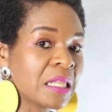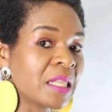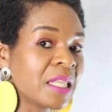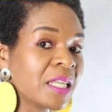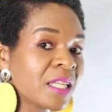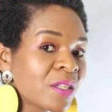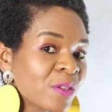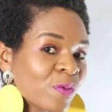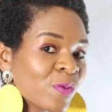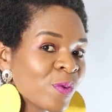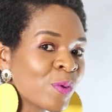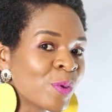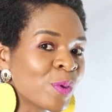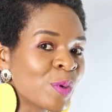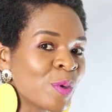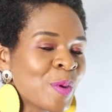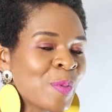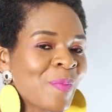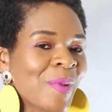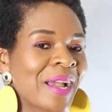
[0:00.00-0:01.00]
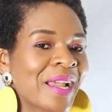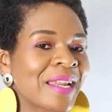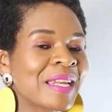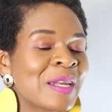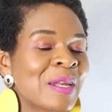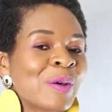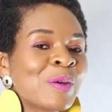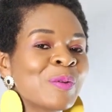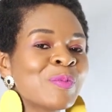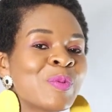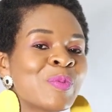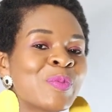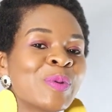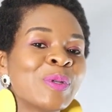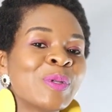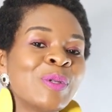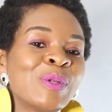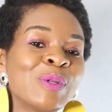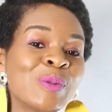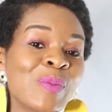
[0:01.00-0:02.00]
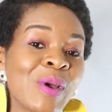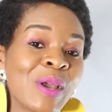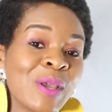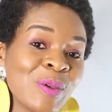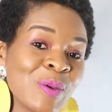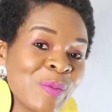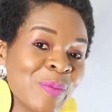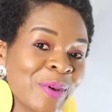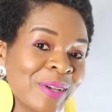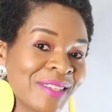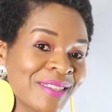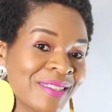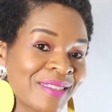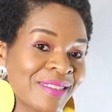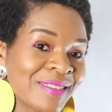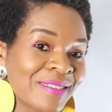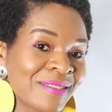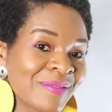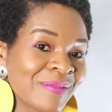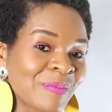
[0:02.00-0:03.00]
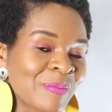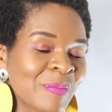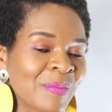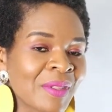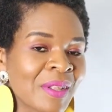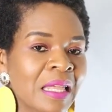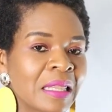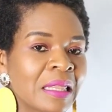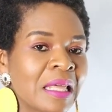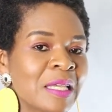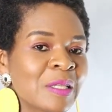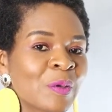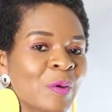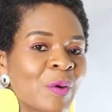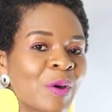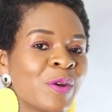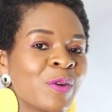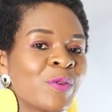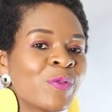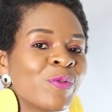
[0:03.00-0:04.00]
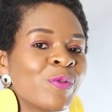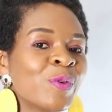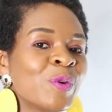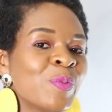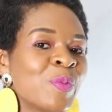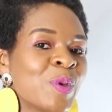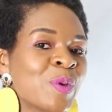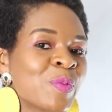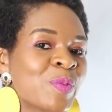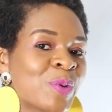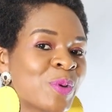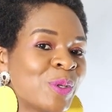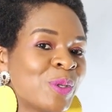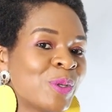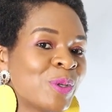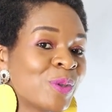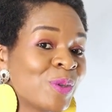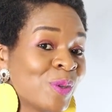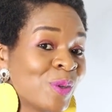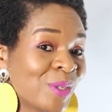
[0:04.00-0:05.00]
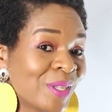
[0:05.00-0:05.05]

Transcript: this food might not be produced by humans. There is already food being produced